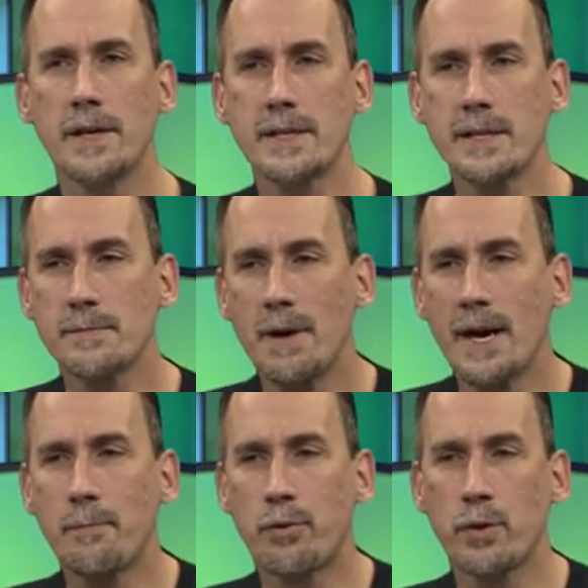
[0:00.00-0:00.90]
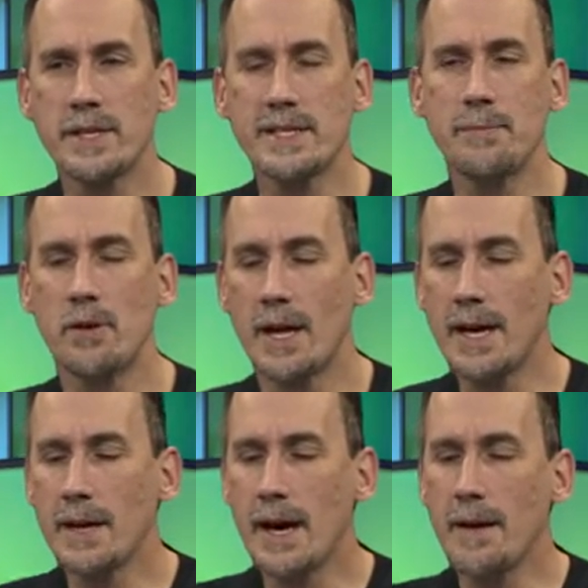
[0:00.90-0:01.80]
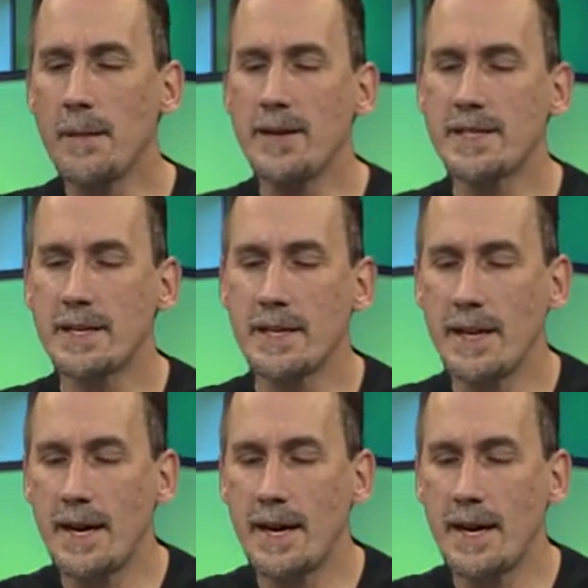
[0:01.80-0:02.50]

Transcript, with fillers: This is my principle. I I, I basically okay.